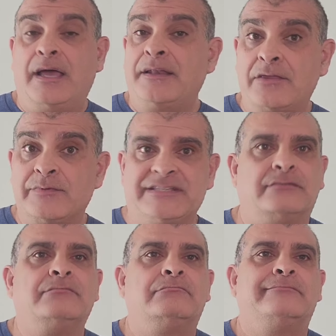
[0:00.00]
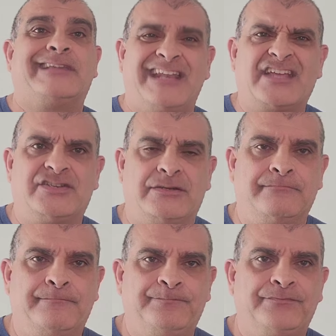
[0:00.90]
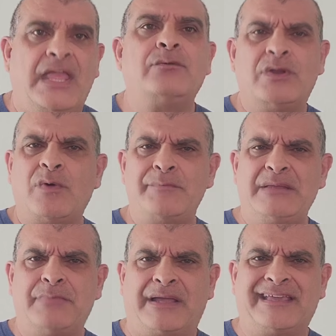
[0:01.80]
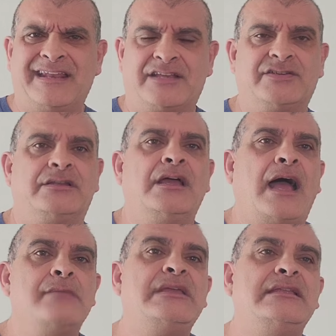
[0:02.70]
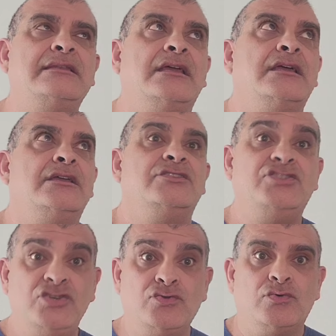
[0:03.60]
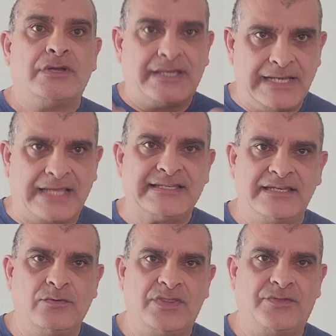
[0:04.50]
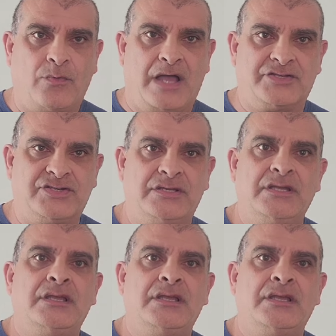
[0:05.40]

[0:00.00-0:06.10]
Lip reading: another reason, connection. And what do I mean by connection? I mean you connecting with the watch.